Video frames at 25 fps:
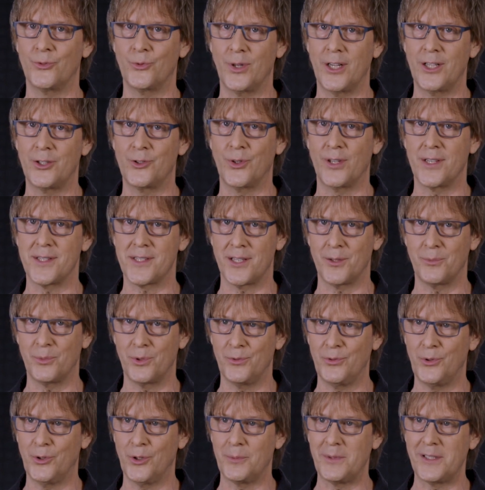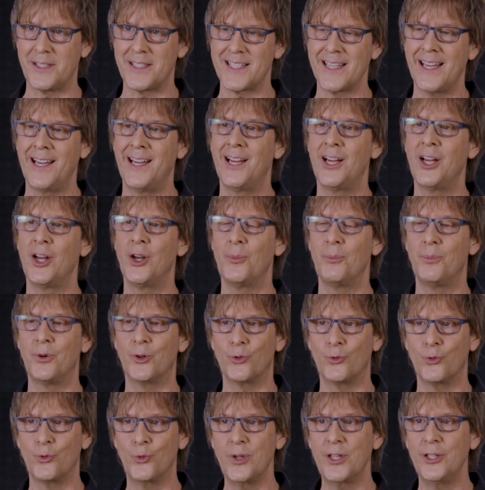ray tracing performance. But
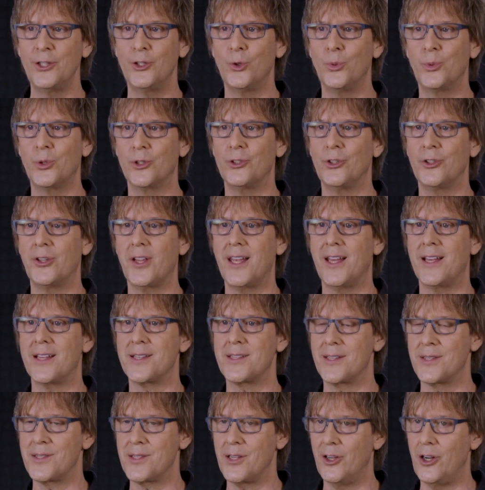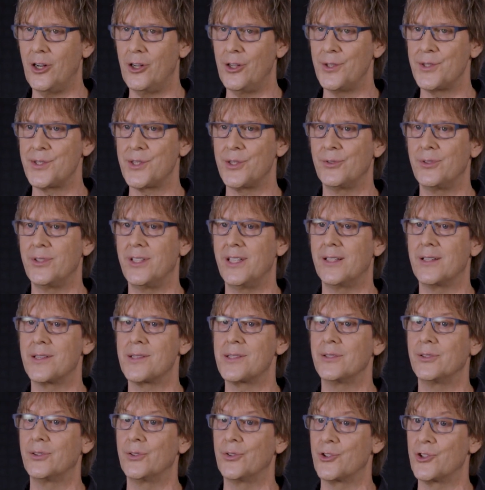real-world cases also need a
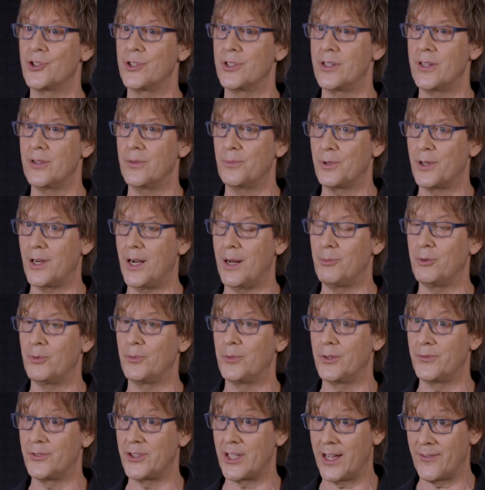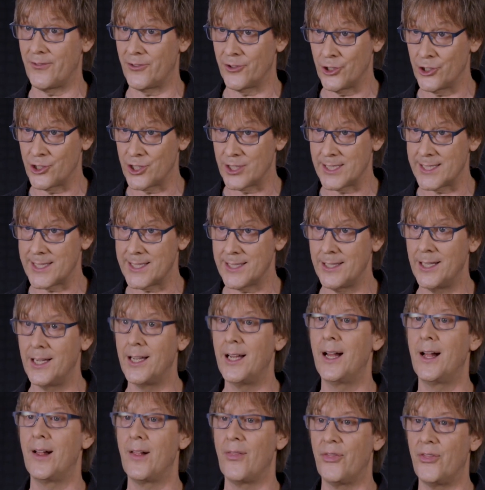solution to the problem of divergence.
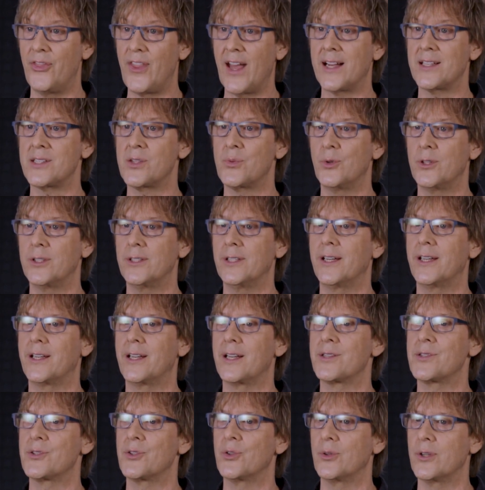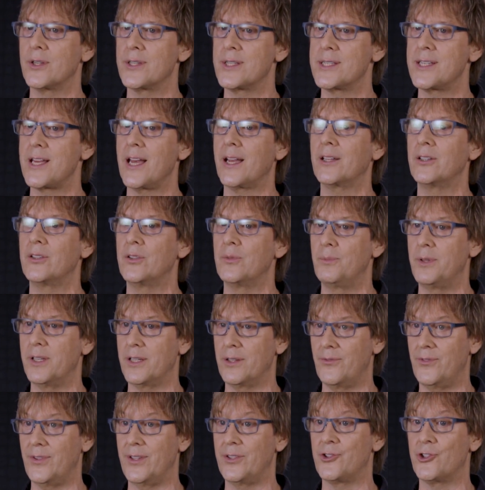That's what led us to our second
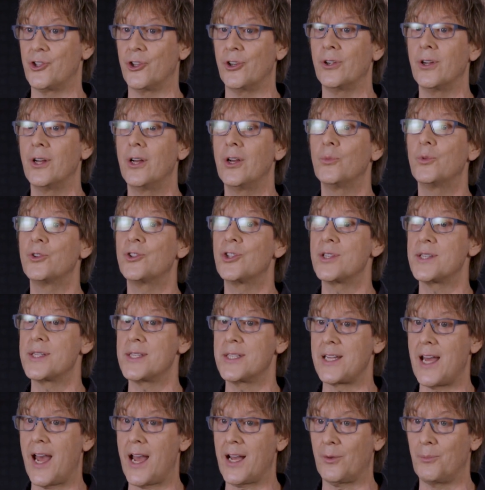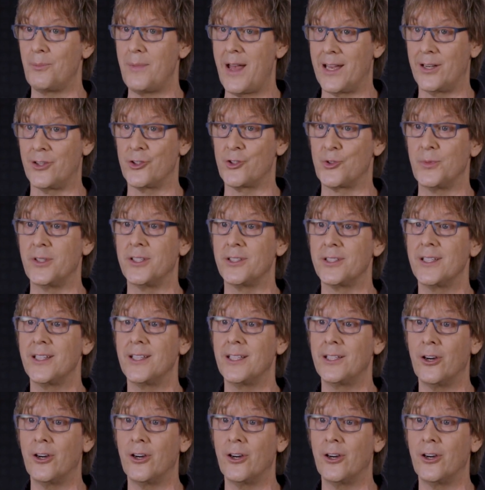big feature, which is stack management in